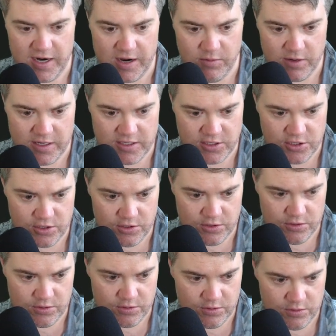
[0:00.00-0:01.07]
I want
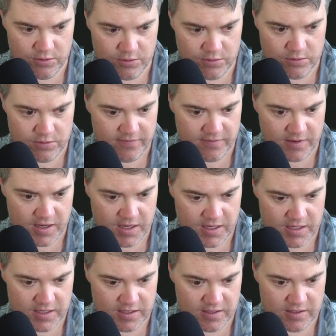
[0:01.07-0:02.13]
to
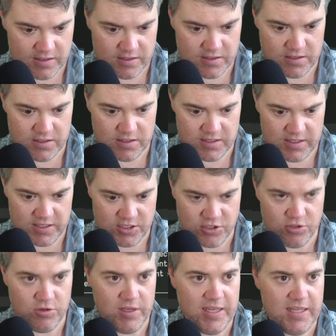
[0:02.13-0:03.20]
let's
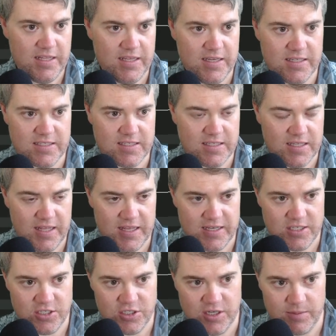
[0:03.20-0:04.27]
do helix.
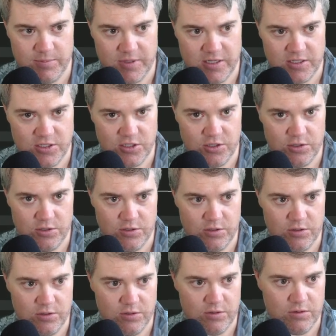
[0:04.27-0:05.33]
Let's jump
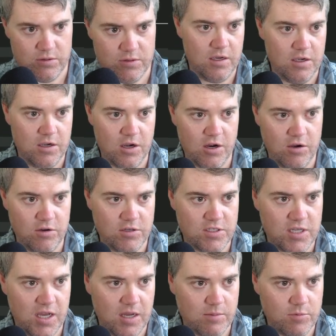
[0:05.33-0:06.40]
into cargo
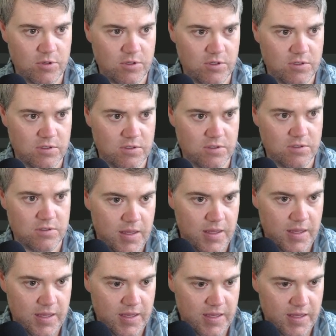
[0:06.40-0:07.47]
toml
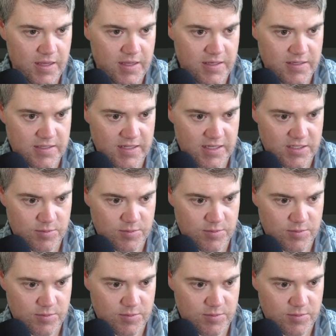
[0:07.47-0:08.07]
and let's